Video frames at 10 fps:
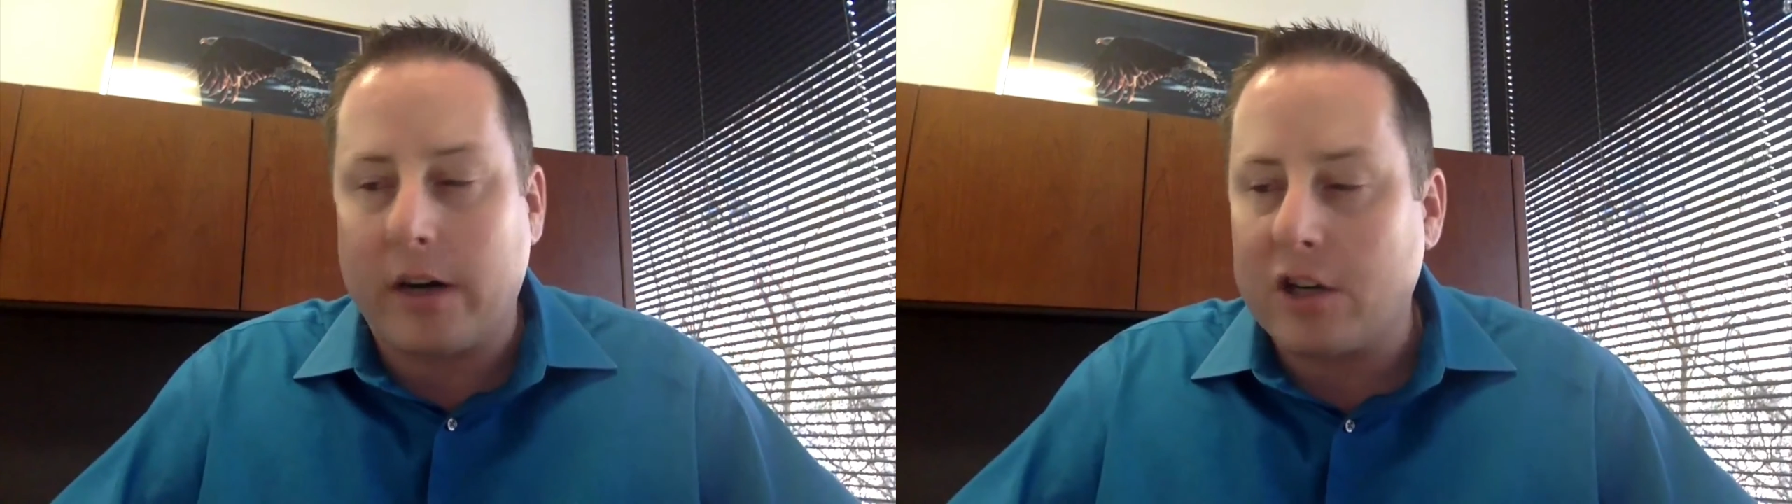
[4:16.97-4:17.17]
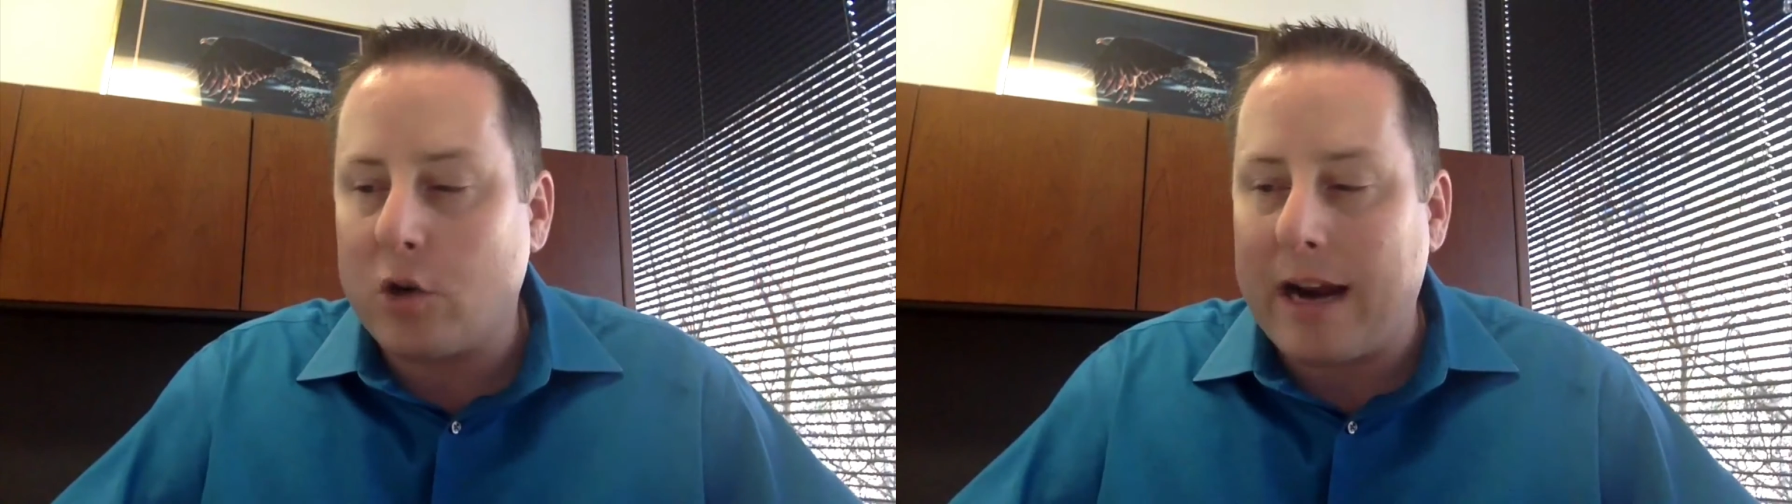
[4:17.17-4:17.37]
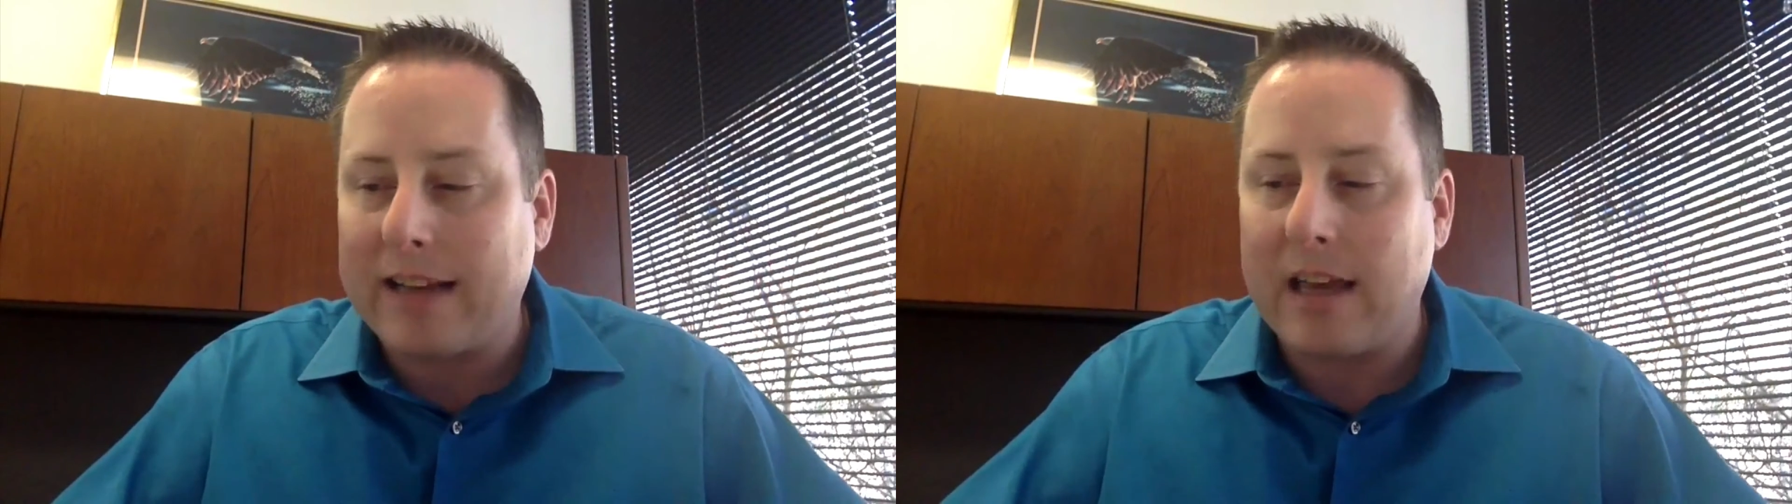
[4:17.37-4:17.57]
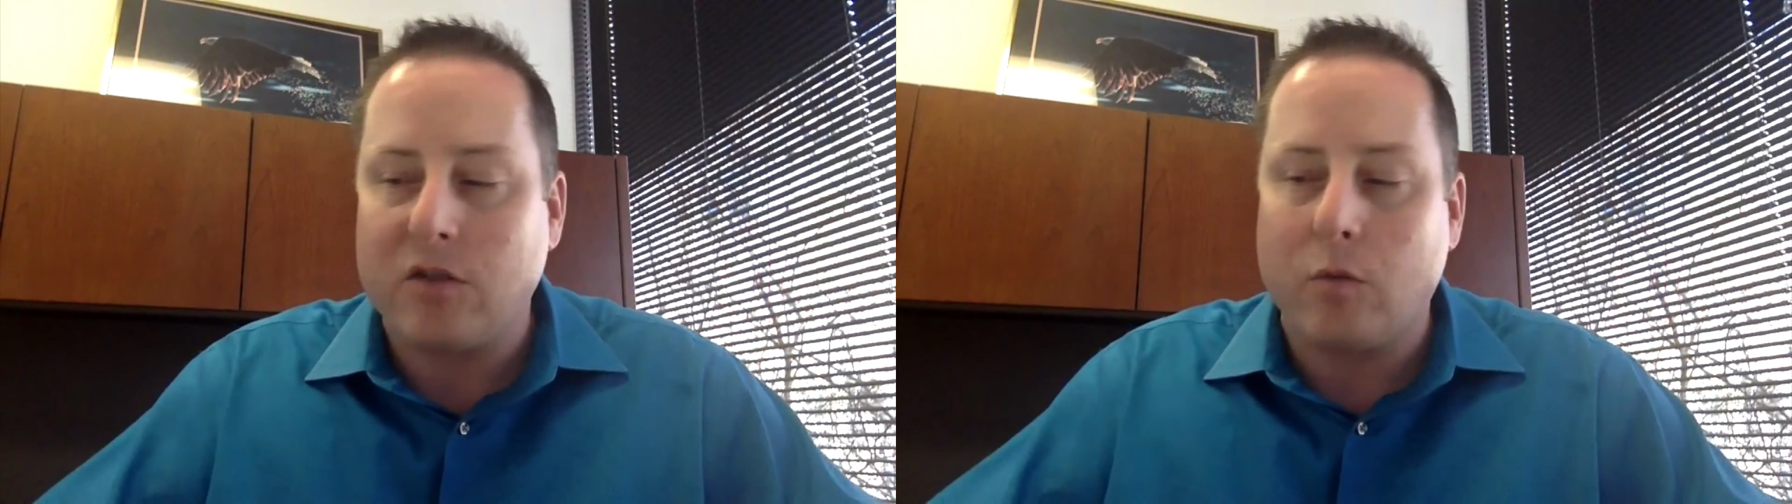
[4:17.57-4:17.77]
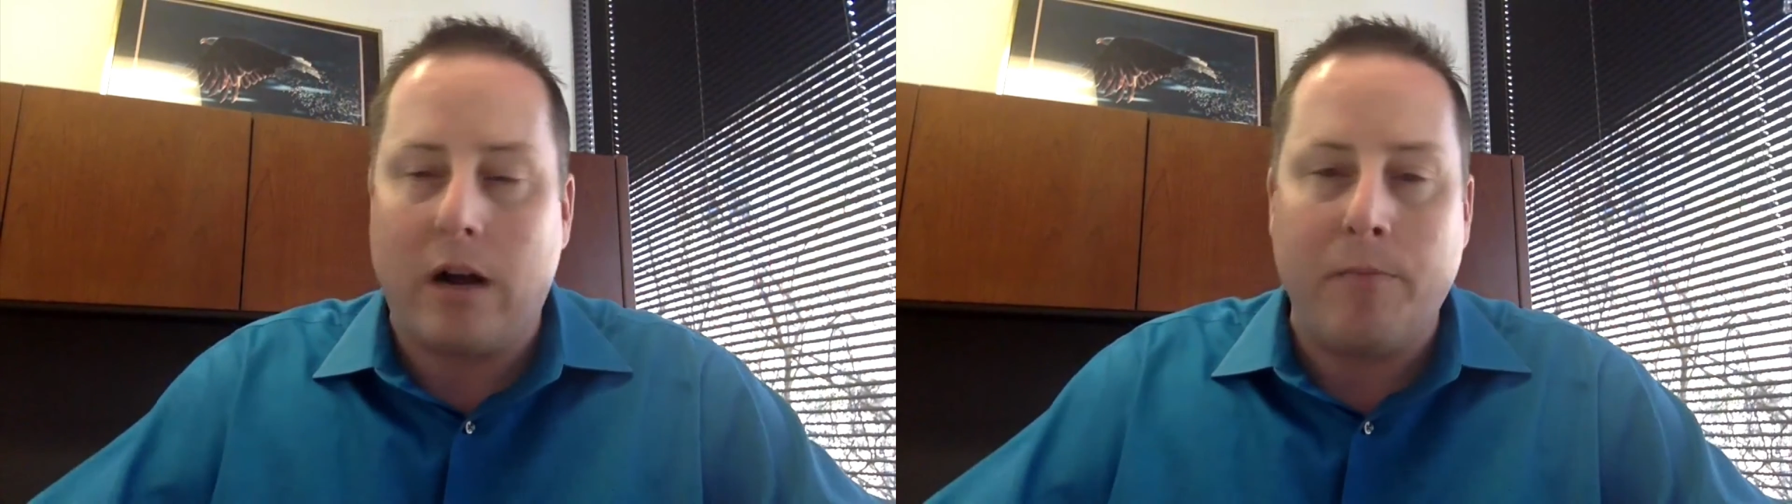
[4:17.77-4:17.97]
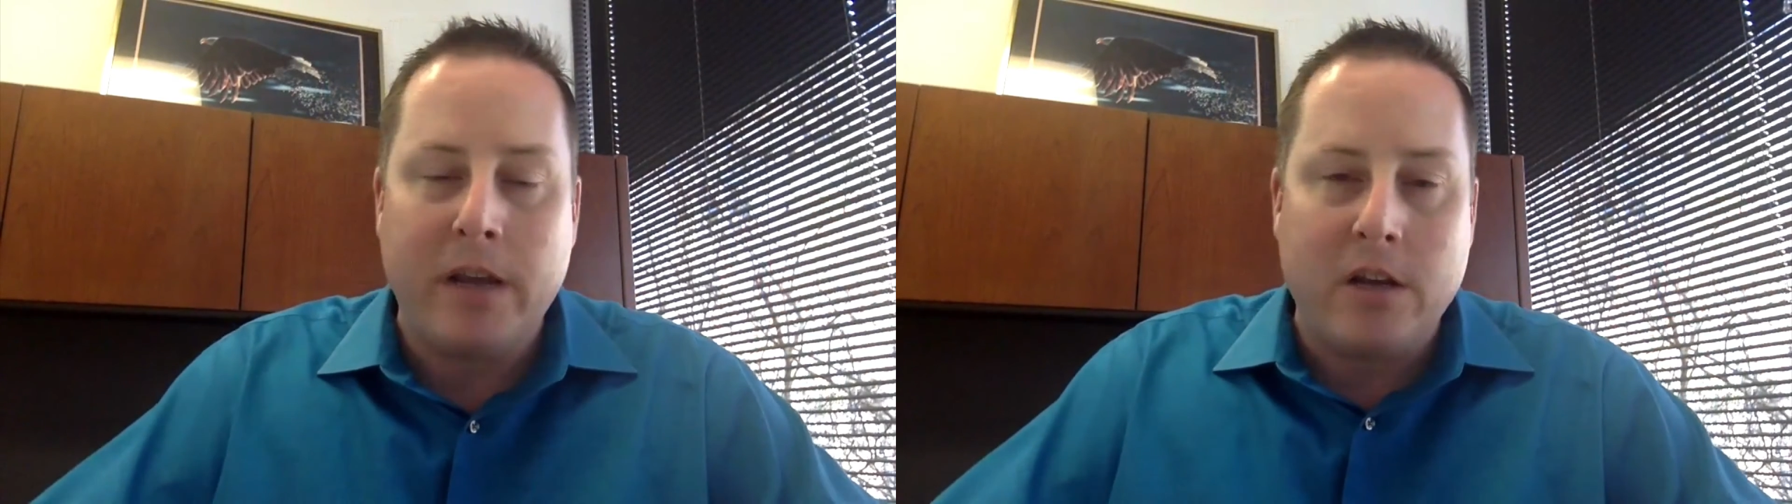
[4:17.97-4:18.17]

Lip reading: want to track that as well.